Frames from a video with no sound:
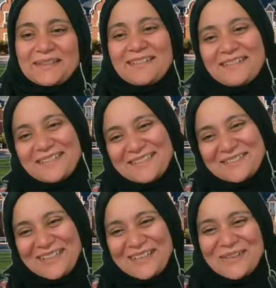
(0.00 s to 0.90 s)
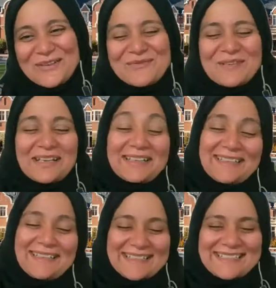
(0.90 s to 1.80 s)
Oh, doing homework.
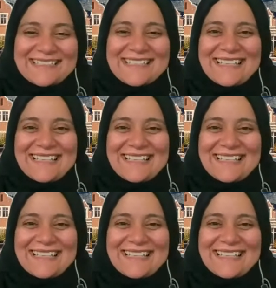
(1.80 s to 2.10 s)
Yes.